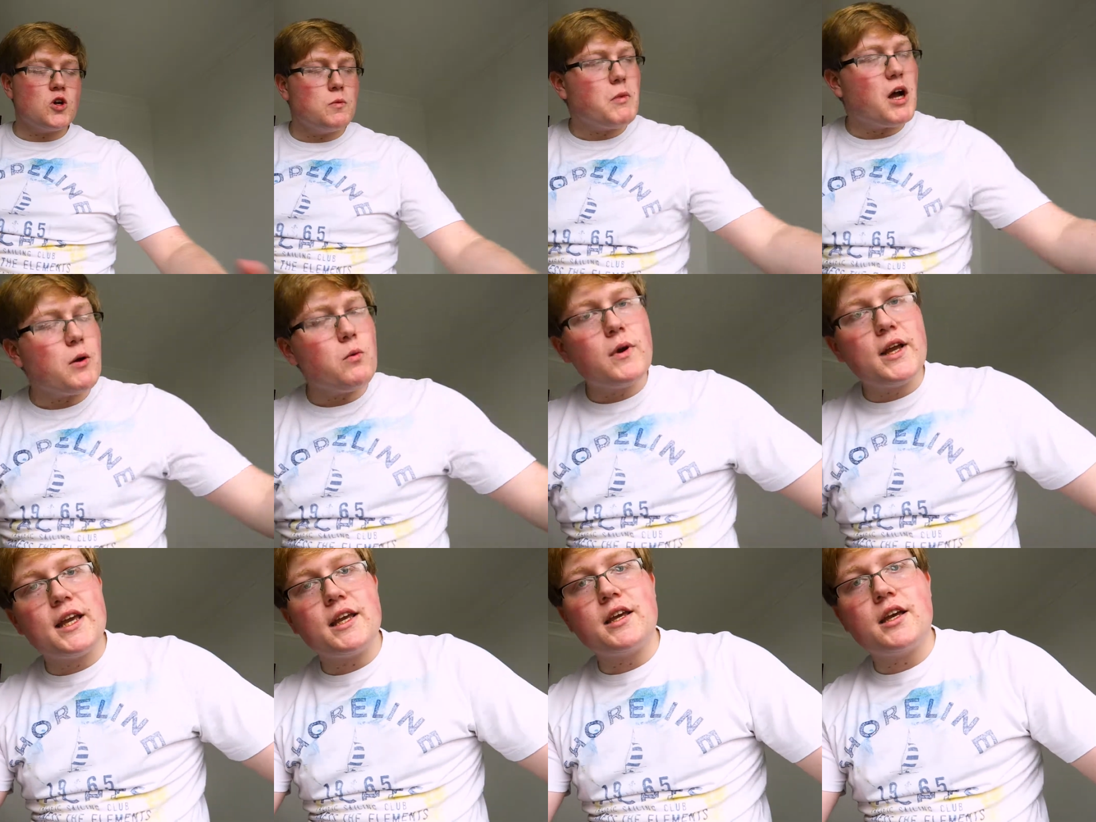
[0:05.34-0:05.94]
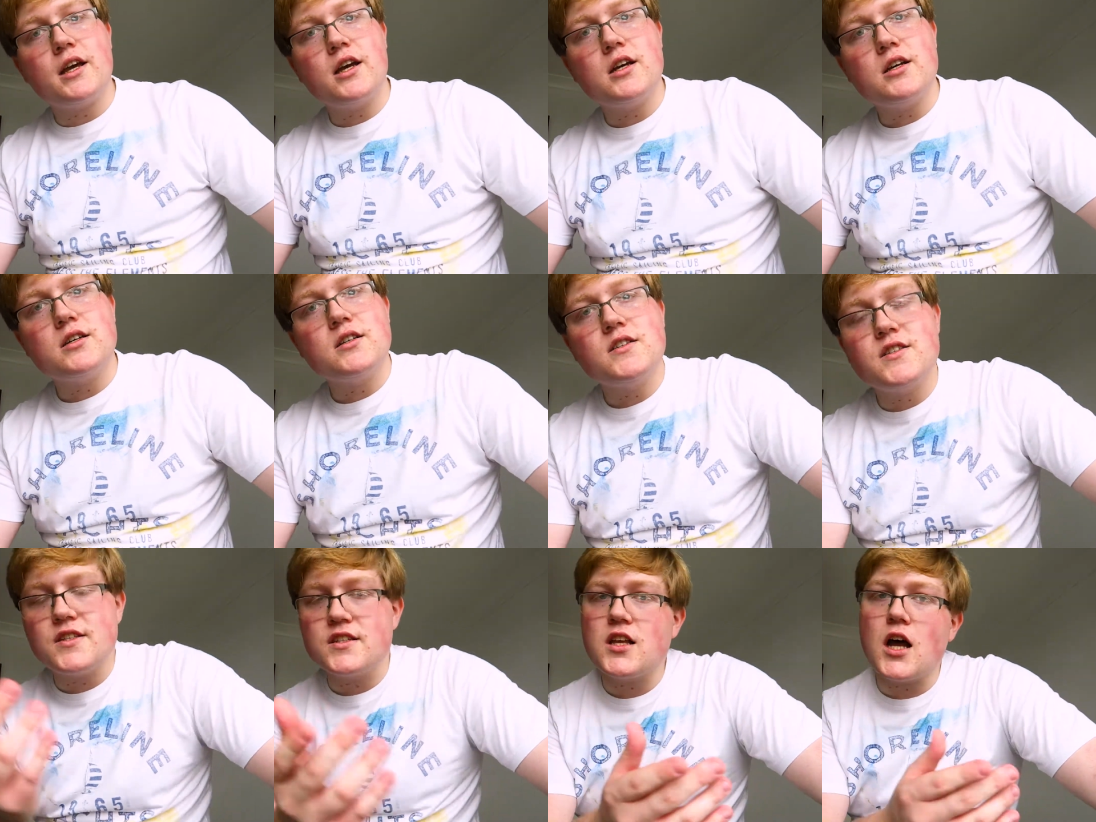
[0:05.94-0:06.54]
So my week
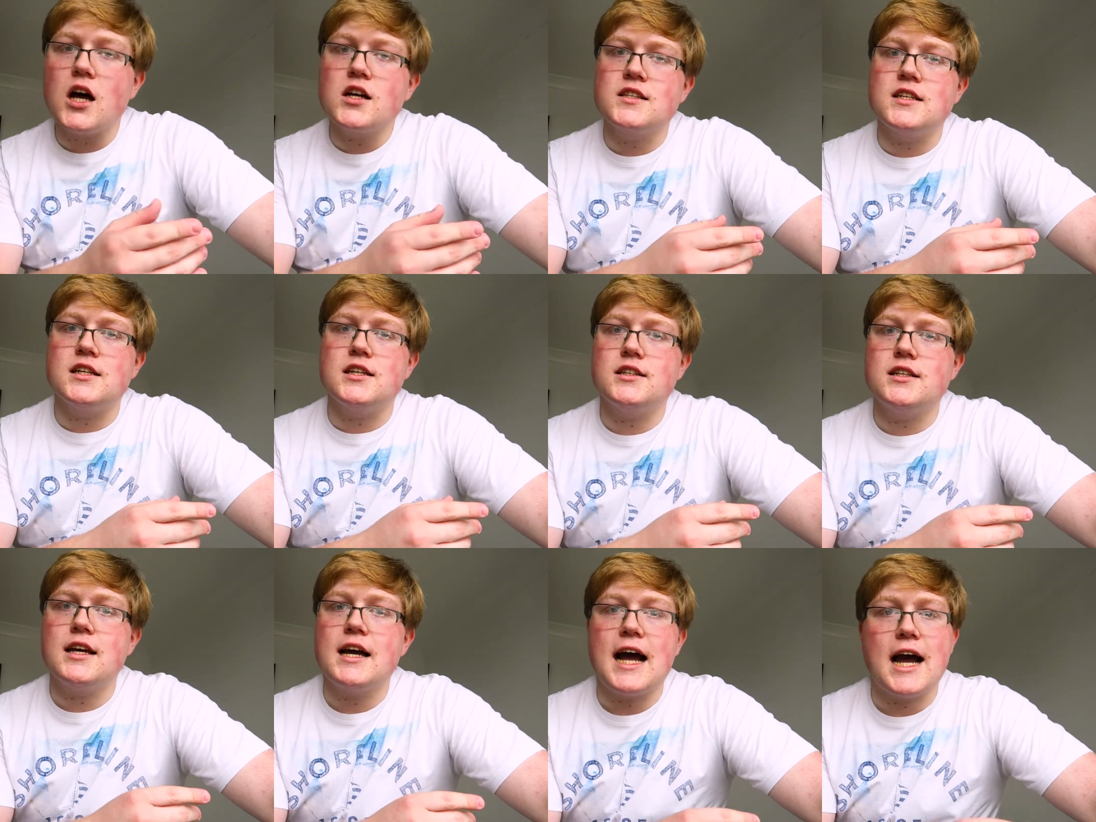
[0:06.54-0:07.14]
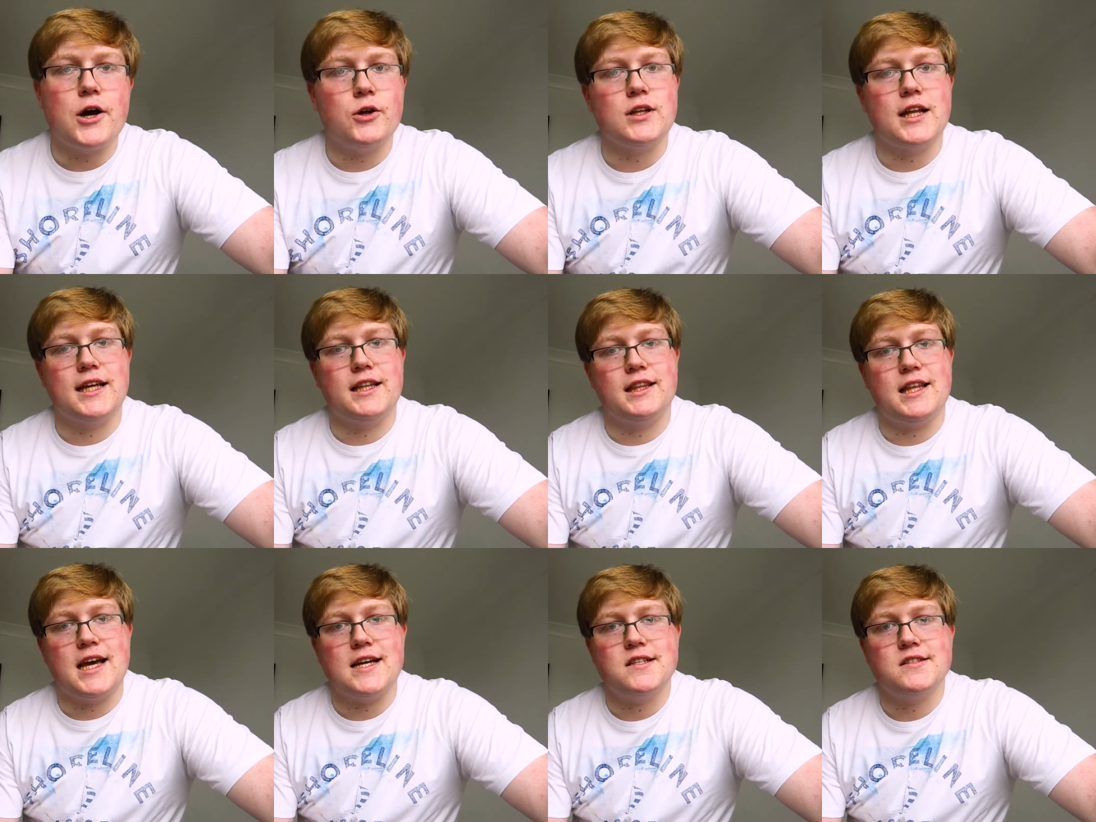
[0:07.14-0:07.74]
started out
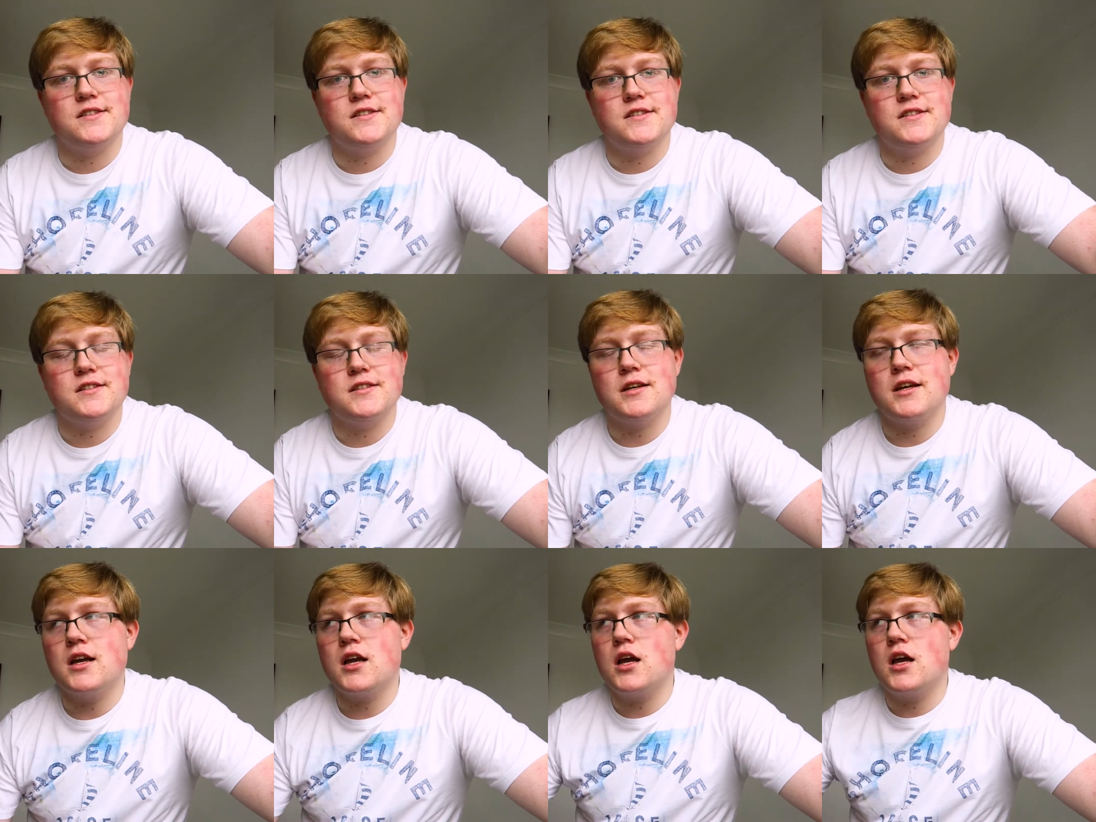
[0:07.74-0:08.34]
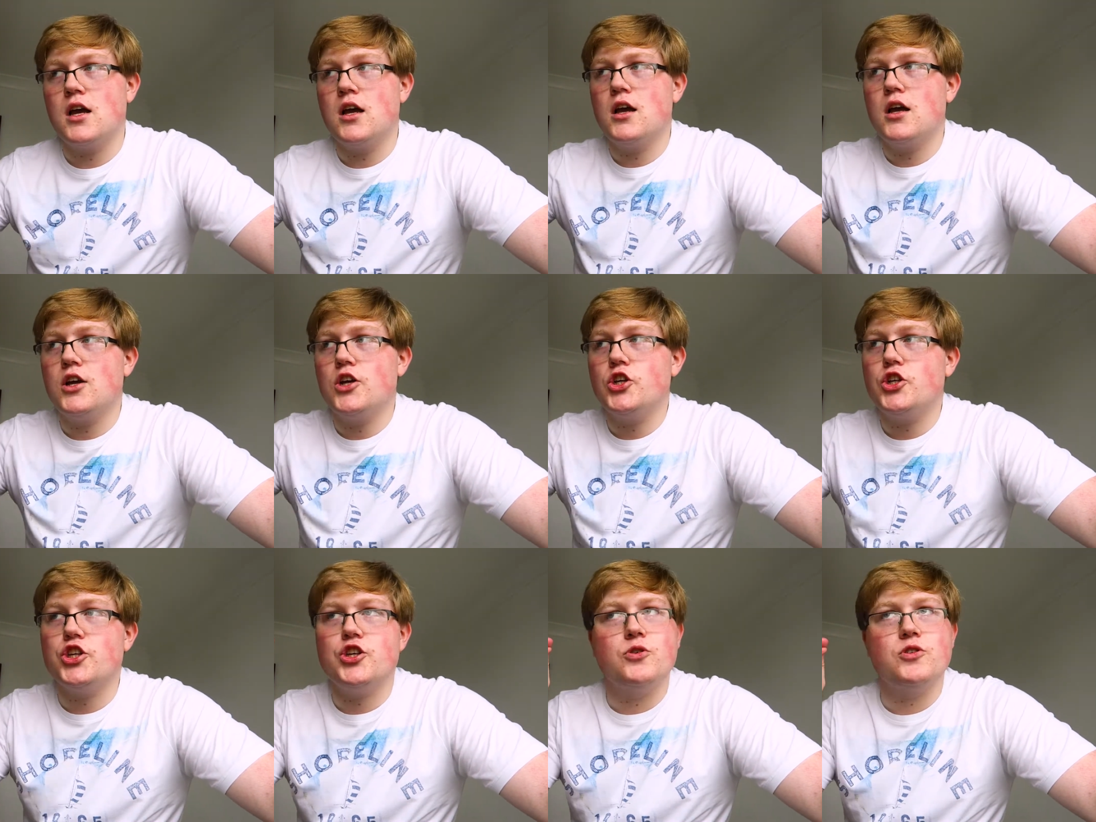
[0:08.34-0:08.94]
like this.
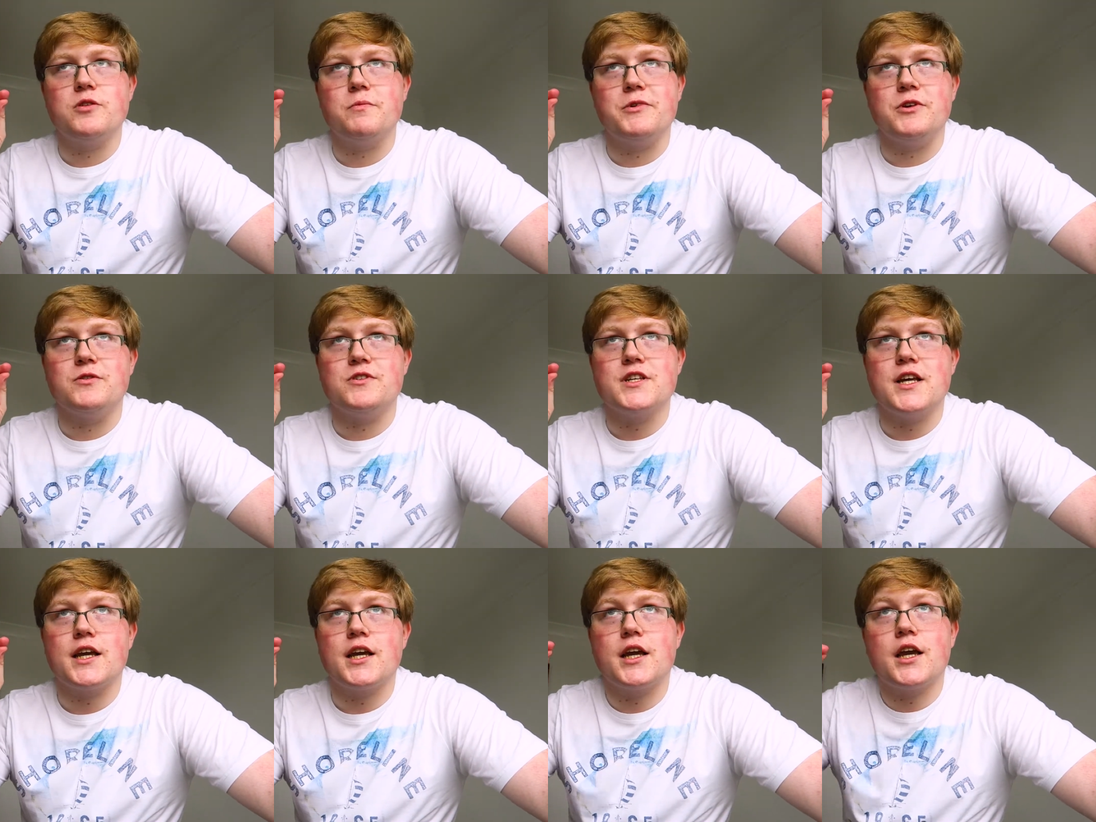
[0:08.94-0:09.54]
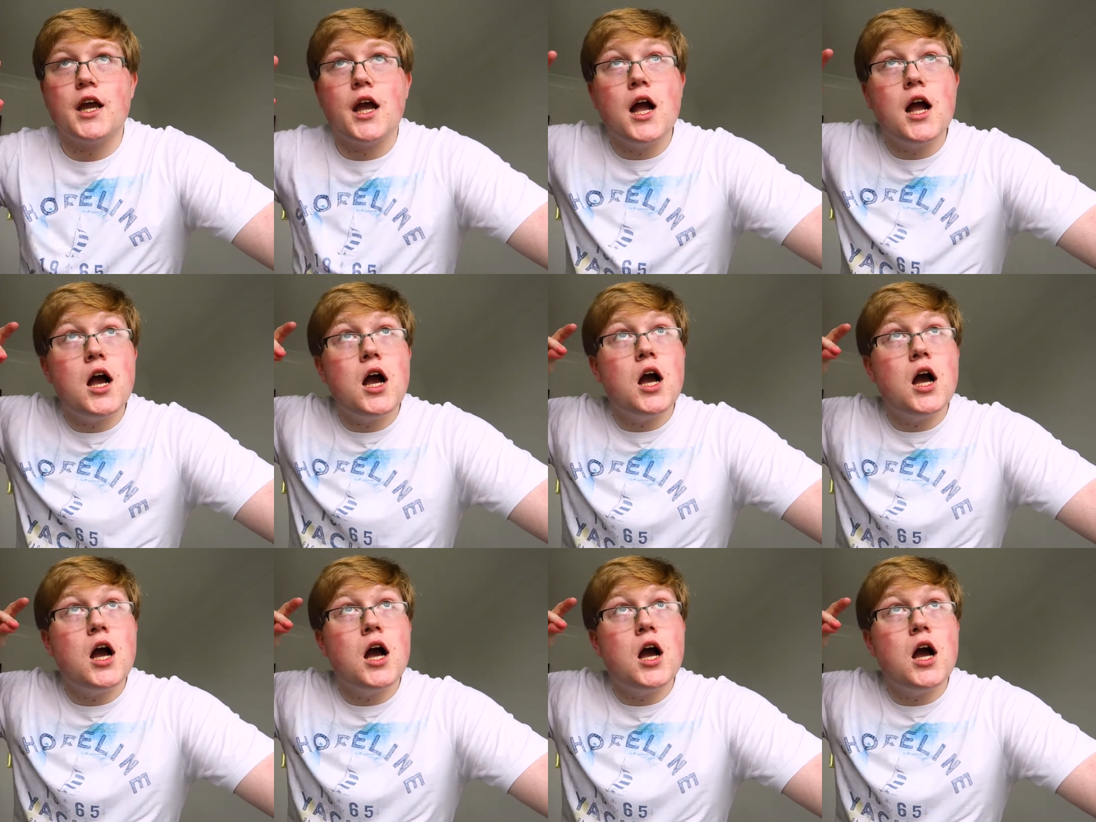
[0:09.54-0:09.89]
Cue the music.